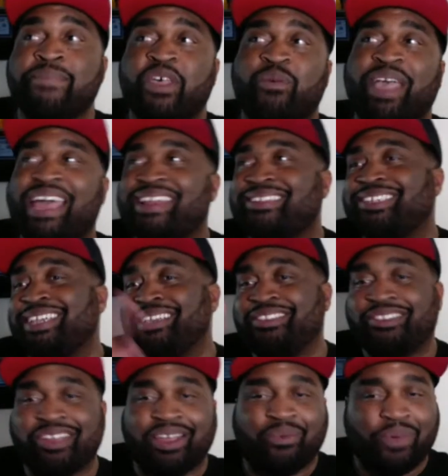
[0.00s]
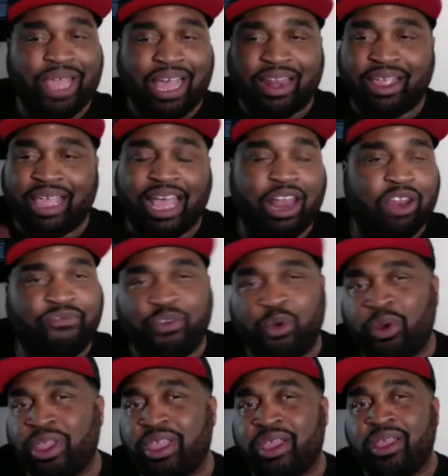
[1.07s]
We got a chance to, we're out in
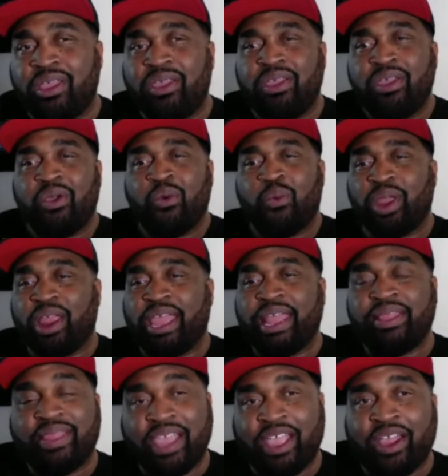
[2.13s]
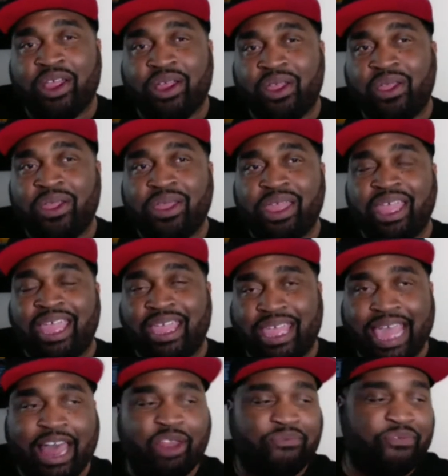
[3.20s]
California. We're in there in
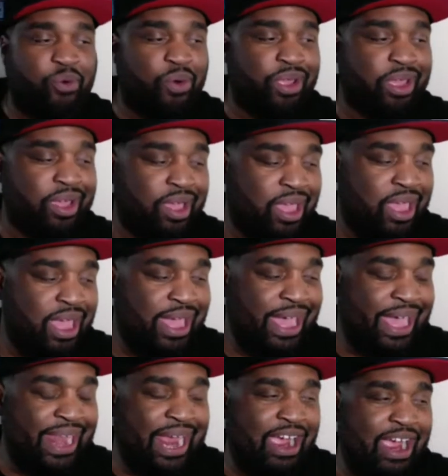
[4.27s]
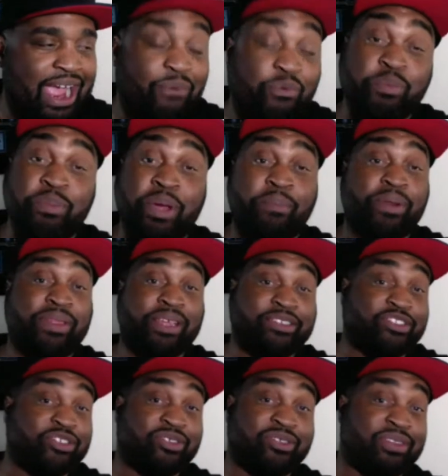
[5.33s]
California. And I remember
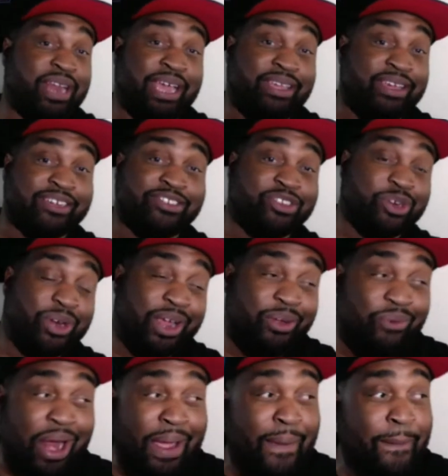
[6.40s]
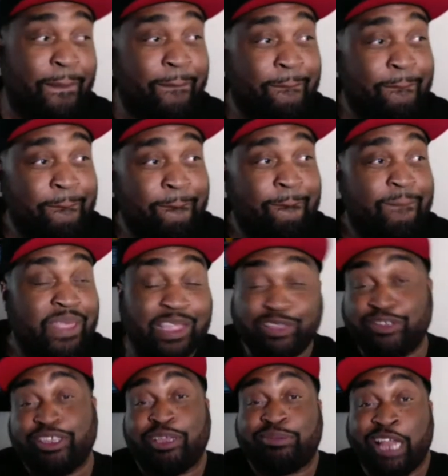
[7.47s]
this like yesterday, right? It
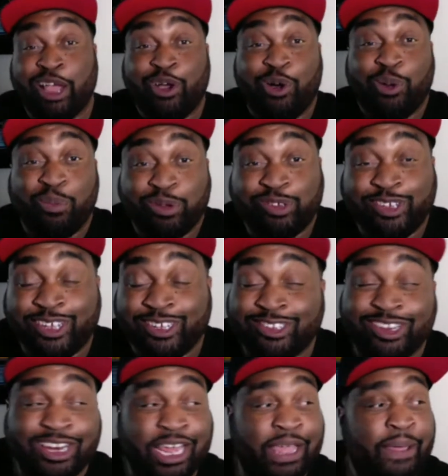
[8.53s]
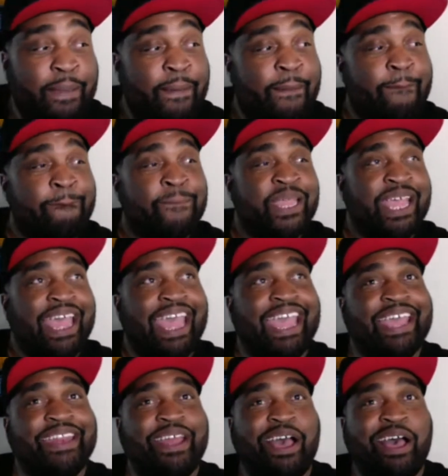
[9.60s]
seems like almost yesterday.
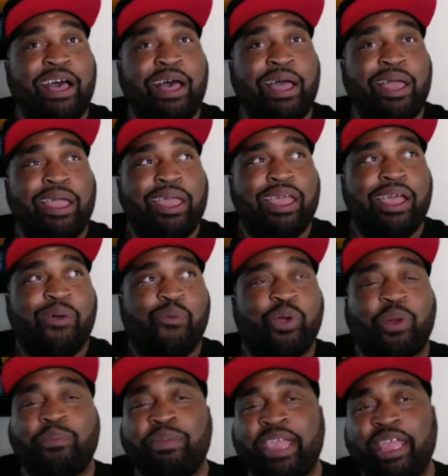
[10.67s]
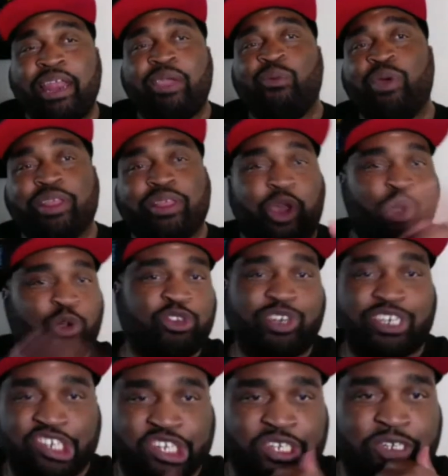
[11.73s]
And we're meeting with Coach
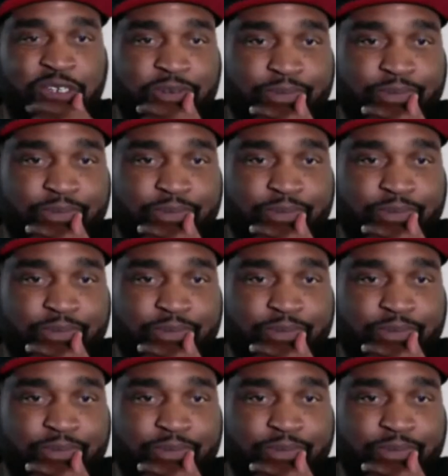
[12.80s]
Rashid.